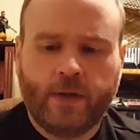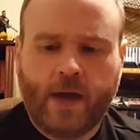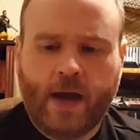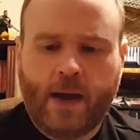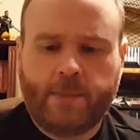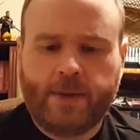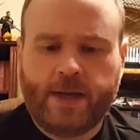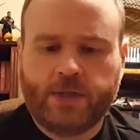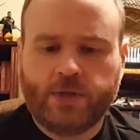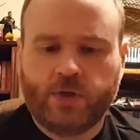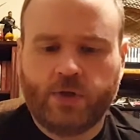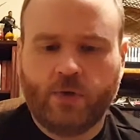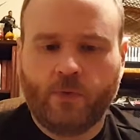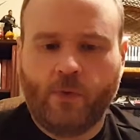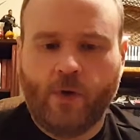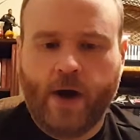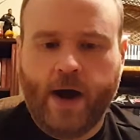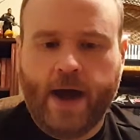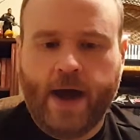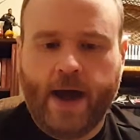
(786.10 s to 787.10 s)
not sure
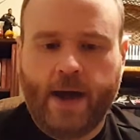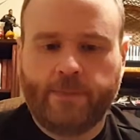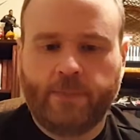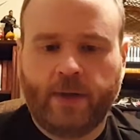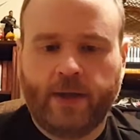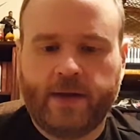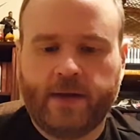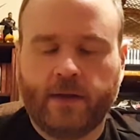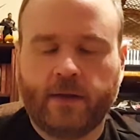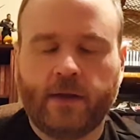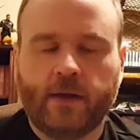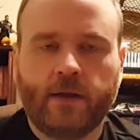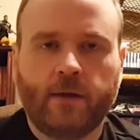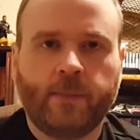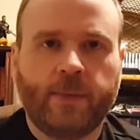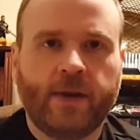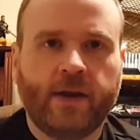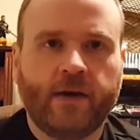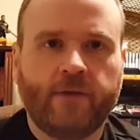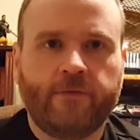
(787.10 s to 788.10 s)
why. I played a little
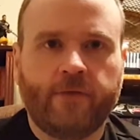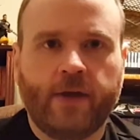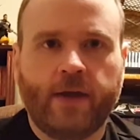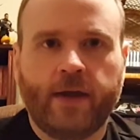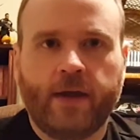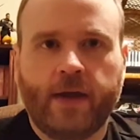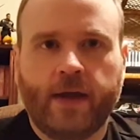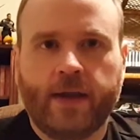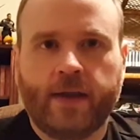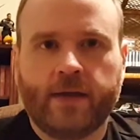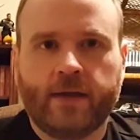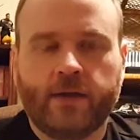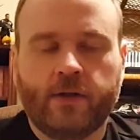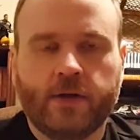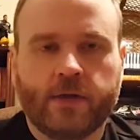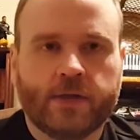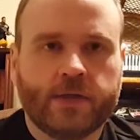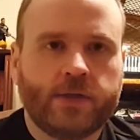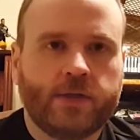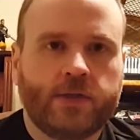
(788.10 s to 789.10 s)
bit of it, and it
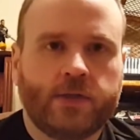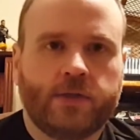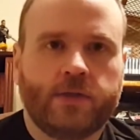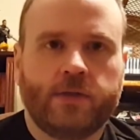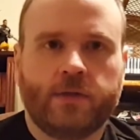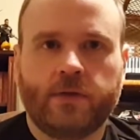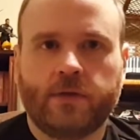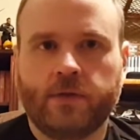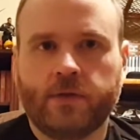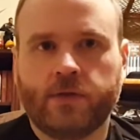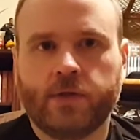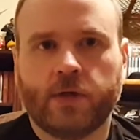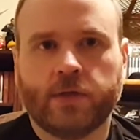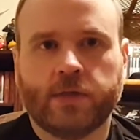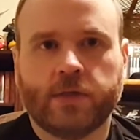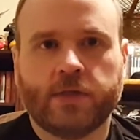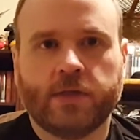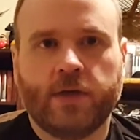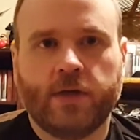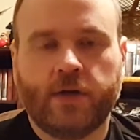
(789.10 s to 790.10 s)
looks just
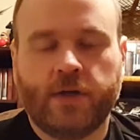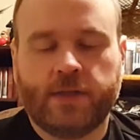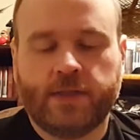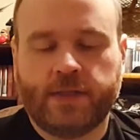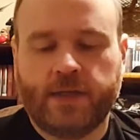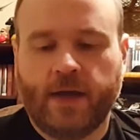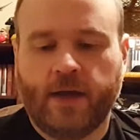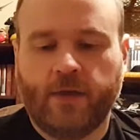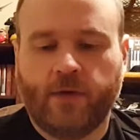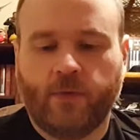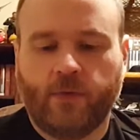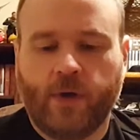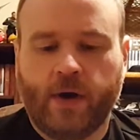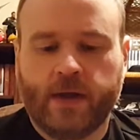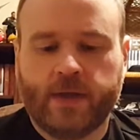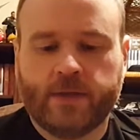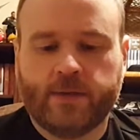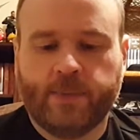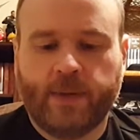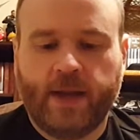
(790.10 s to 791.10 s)
as good as the other
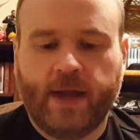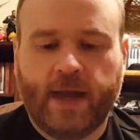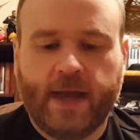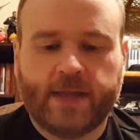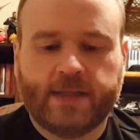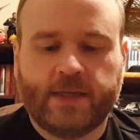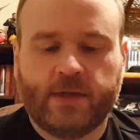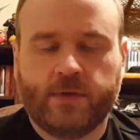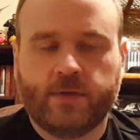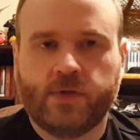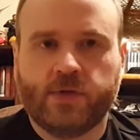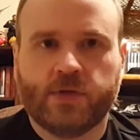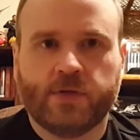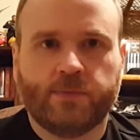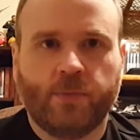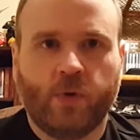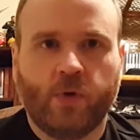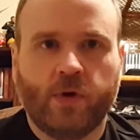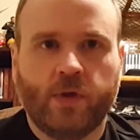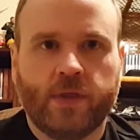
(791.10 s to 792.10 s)
ones, but I guess it was just
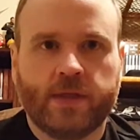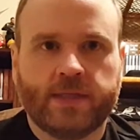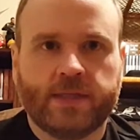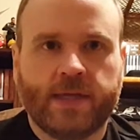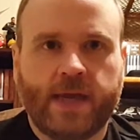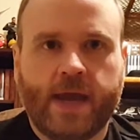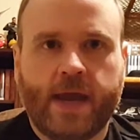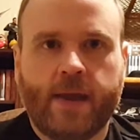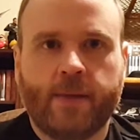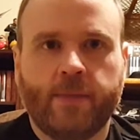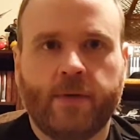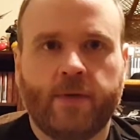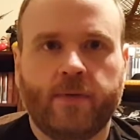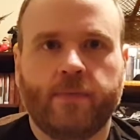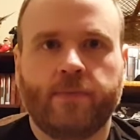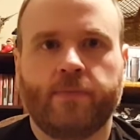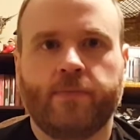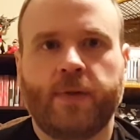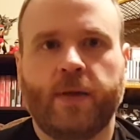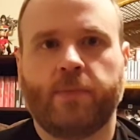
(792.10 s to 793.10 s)
more of the same,
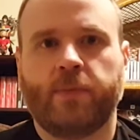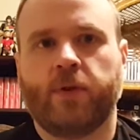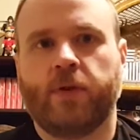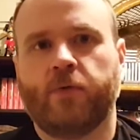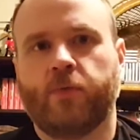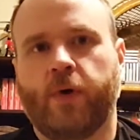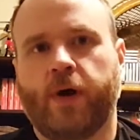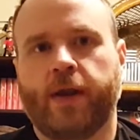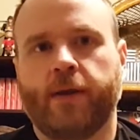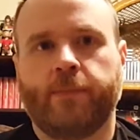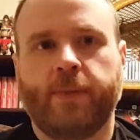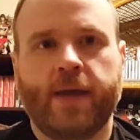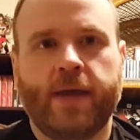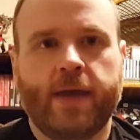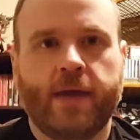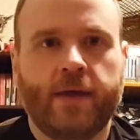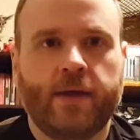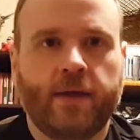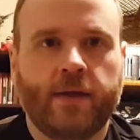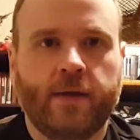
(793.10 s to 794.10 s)
and people didn't want to
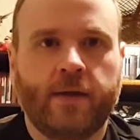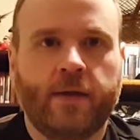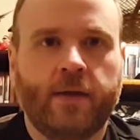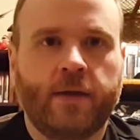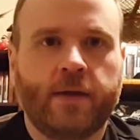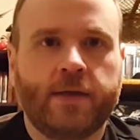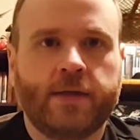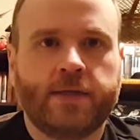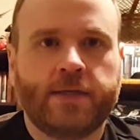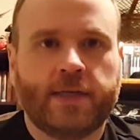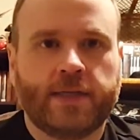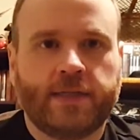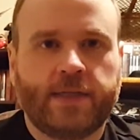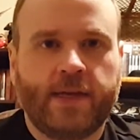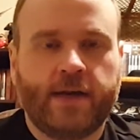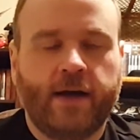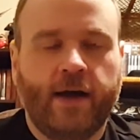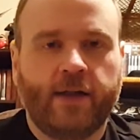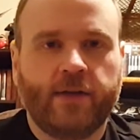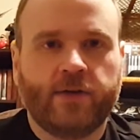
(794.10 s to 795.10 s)
pay
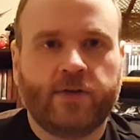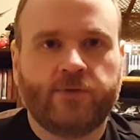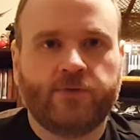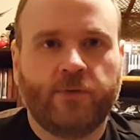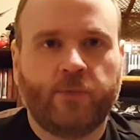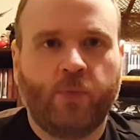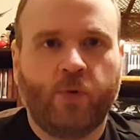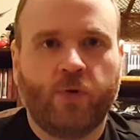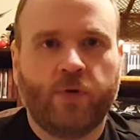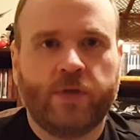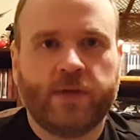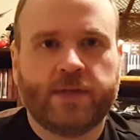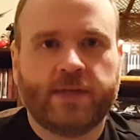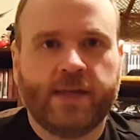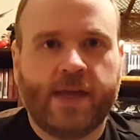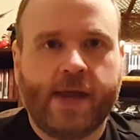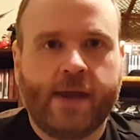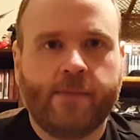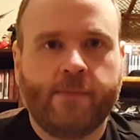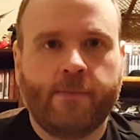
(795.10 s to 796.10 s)
$60 for more of the
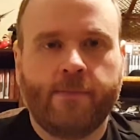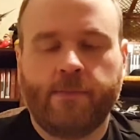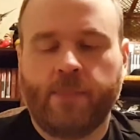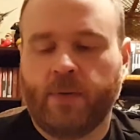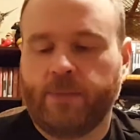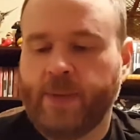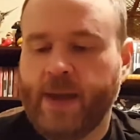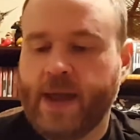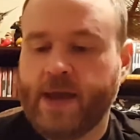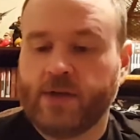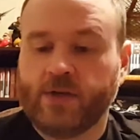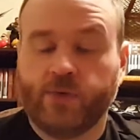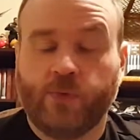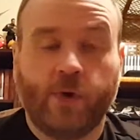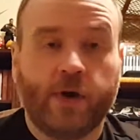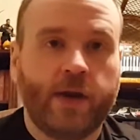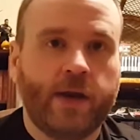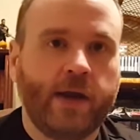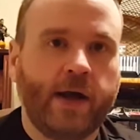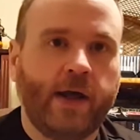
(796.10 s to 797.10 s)
same. But paying
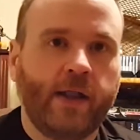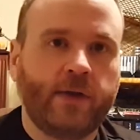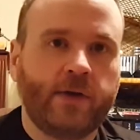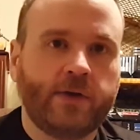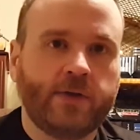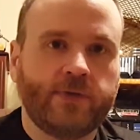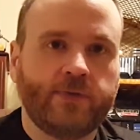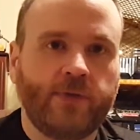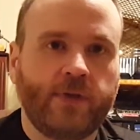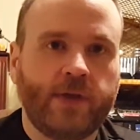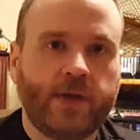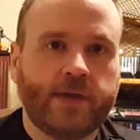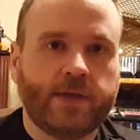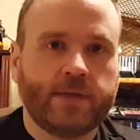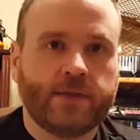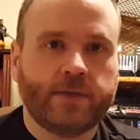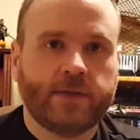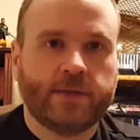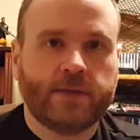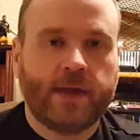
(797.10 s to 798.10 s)
$20 for
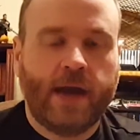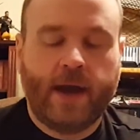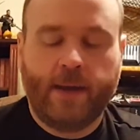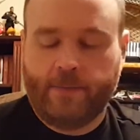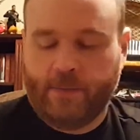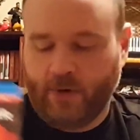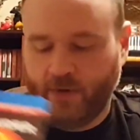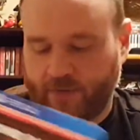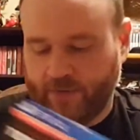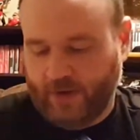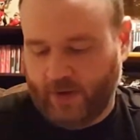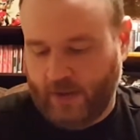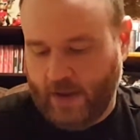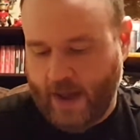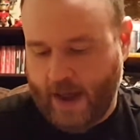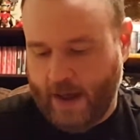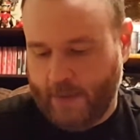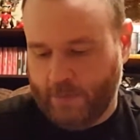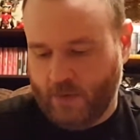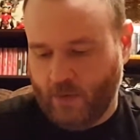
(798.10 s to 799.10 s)
this, I'm perfectly
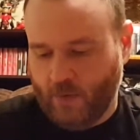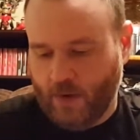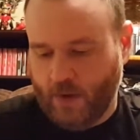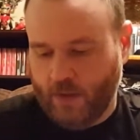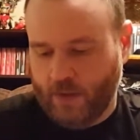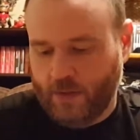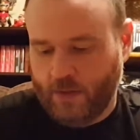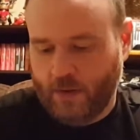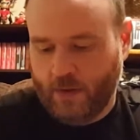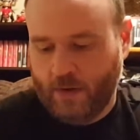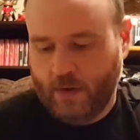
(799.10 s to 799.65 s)
happy with.